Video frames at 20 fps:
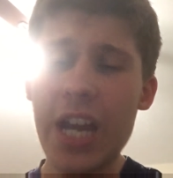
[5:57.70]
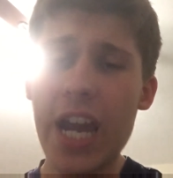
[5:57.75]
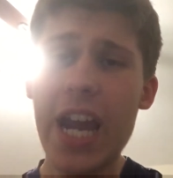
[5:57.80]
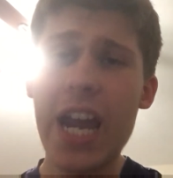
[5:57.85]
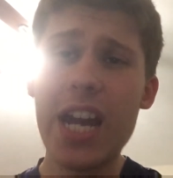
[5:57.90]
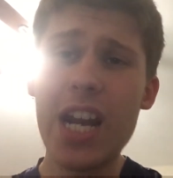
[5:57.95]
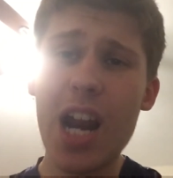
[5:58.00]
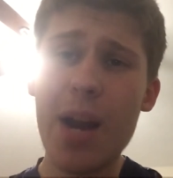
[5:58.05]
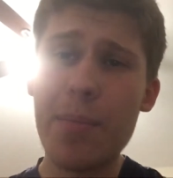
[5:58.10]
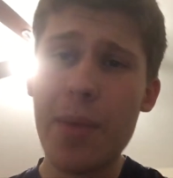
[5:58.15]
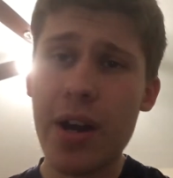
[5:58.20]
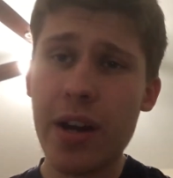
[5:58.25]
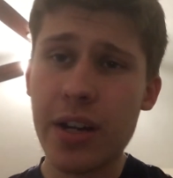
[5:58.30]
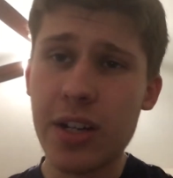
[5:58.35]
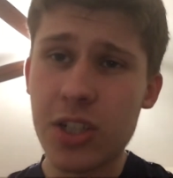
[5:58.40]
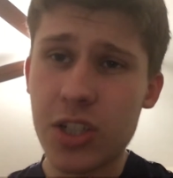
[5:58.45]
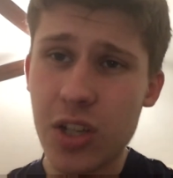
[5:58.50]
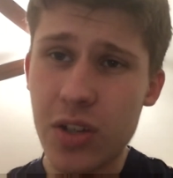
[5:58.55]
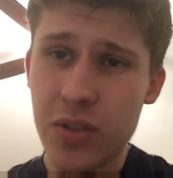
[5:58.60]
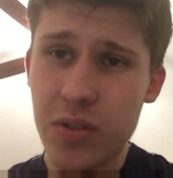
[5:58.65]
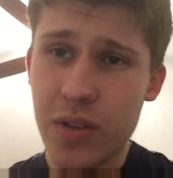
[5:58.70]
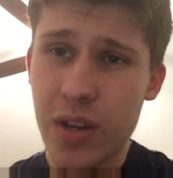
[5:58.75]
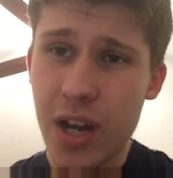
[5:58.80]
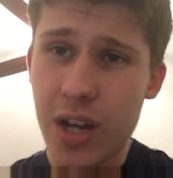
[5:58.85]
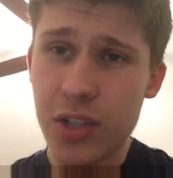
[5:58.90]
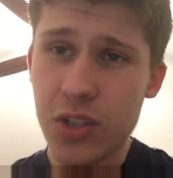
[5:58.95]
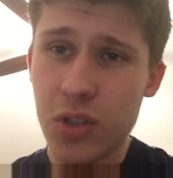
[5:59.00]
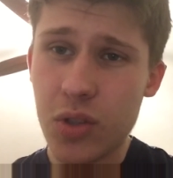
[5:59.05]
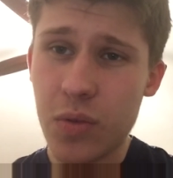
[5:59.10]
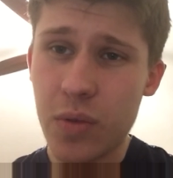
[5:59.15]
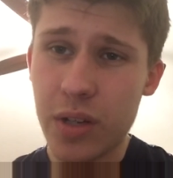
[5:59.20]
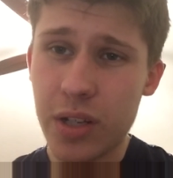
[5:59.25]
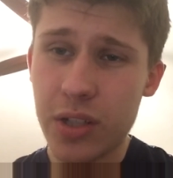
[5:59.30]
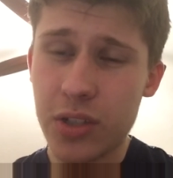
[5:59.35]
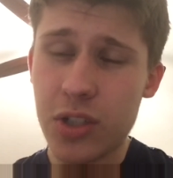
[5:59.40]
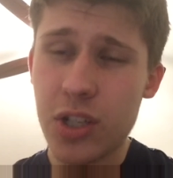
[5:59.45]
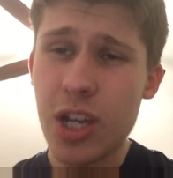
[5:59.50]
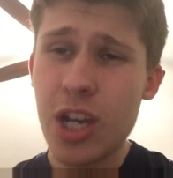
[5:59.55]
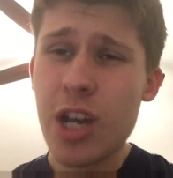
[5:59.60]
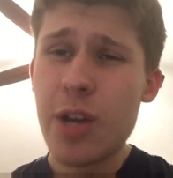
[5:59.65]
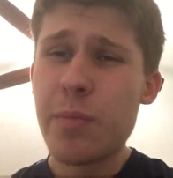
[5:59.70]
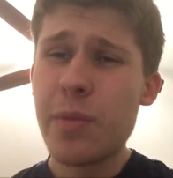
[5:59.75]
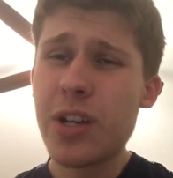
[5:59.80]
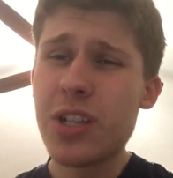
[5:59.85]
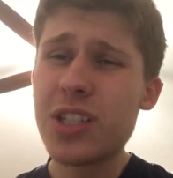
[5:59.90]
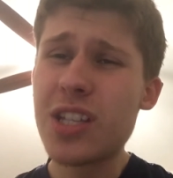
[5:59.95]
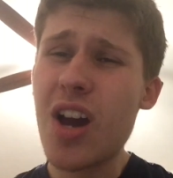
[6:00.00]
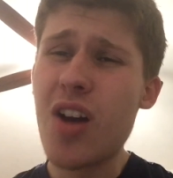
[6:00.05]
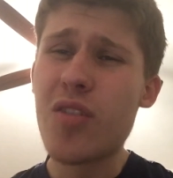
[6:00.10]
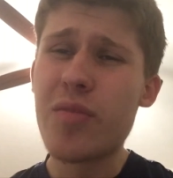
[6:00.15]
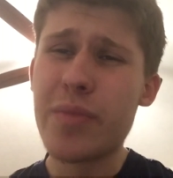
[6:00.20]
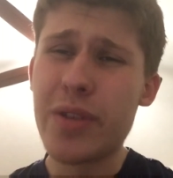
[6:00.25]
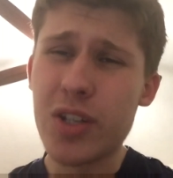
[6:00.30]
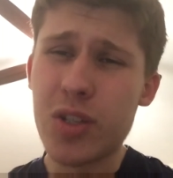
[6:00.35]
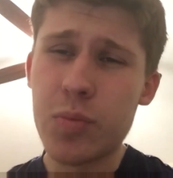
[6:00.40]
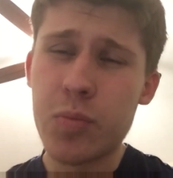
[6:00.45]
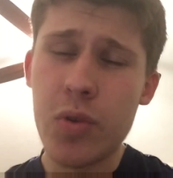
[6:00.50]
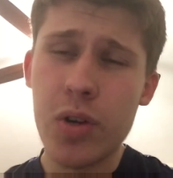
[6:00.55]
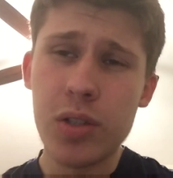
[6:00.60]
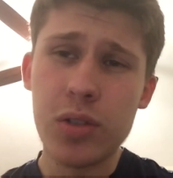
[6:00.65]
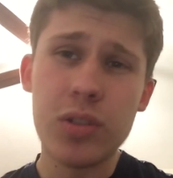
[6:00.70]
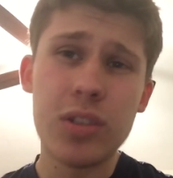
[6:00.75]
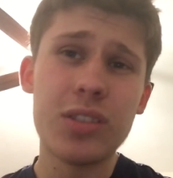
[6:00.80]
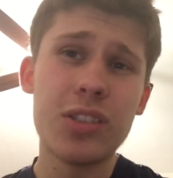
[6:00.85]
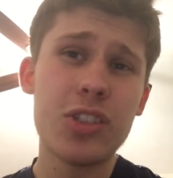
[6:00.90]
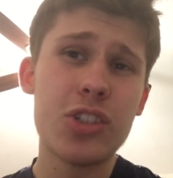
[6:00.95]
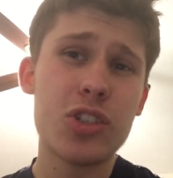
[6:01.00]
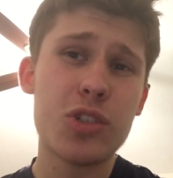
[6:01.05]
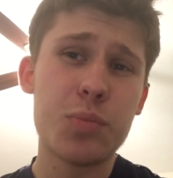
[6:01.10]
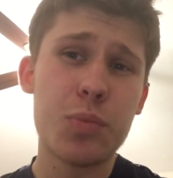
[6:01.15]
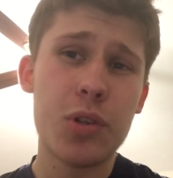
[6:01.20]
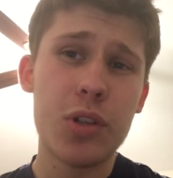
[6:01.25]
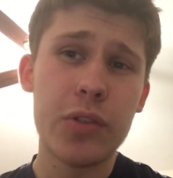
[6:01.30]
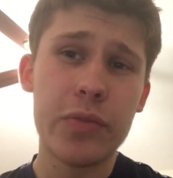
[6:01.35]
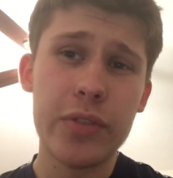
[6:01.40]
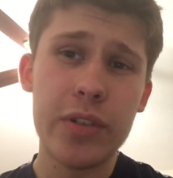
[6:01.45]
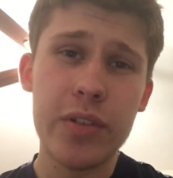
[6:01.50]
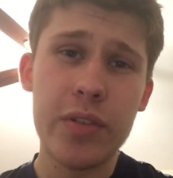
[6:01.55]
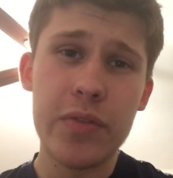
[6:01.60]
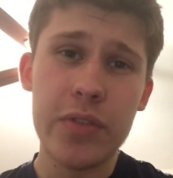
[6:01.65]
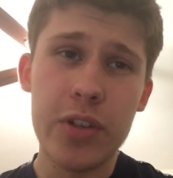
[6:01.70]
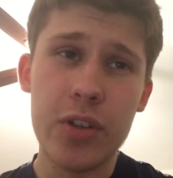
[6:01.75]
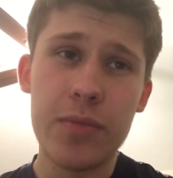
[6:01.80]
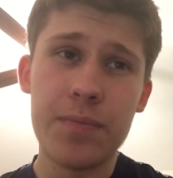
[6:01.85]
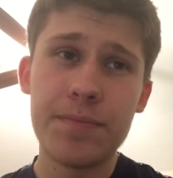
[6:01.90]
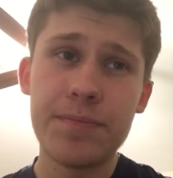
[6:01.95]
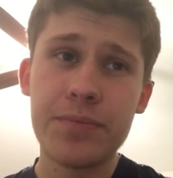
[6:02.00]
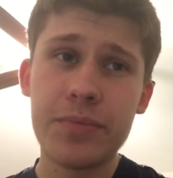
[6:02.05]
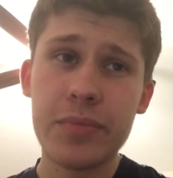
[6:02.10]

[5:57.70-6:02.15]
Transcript: And I'm not going to tell you guys who it is, because that would be a spoiler, and this is a spoiler-free review.